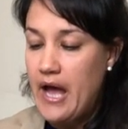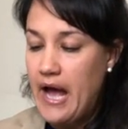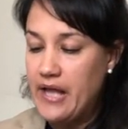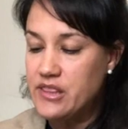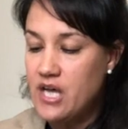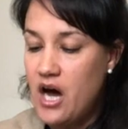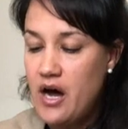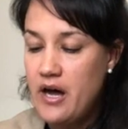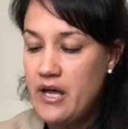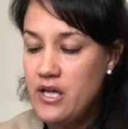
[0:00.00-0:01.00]
At the
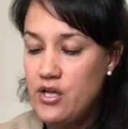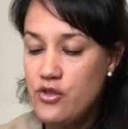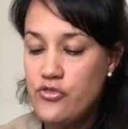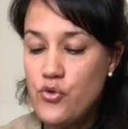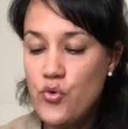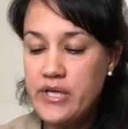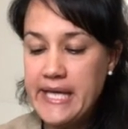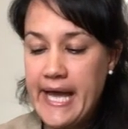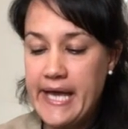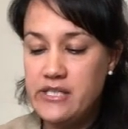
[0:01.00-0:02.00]
high,
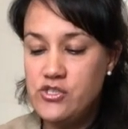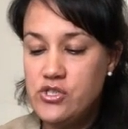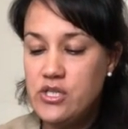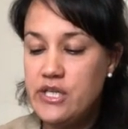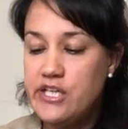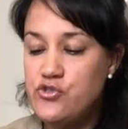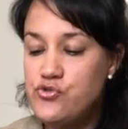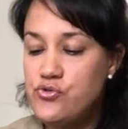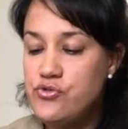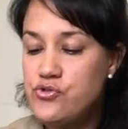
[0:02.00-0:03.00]
thorny hedge, he
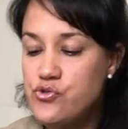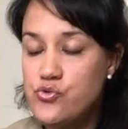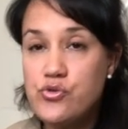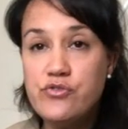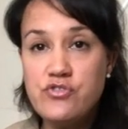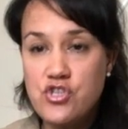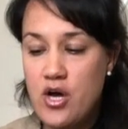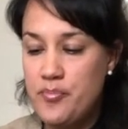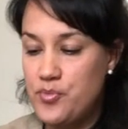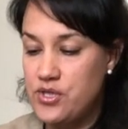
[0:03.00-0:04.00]
drew the sword of
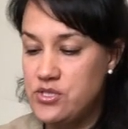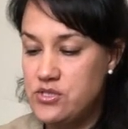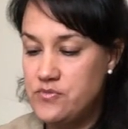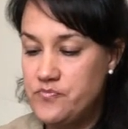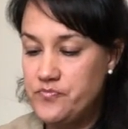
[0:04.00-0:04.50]
sharpness.